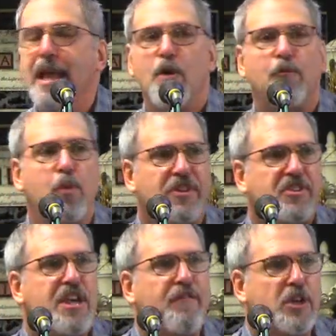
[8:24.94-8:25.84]
With
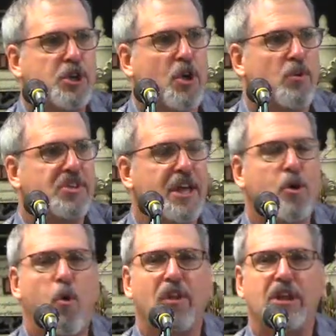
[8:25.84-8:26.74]
TV shows, they
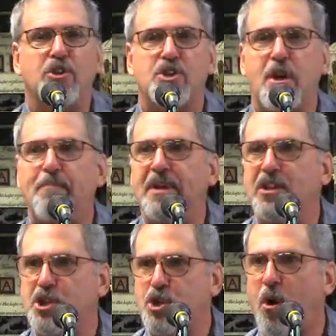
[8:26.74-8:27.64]
call it jumping the
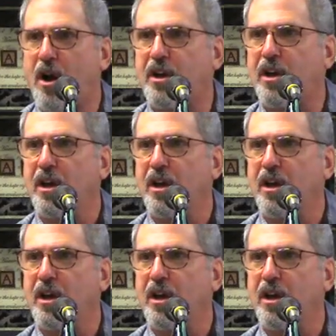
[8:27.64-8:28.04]
shark.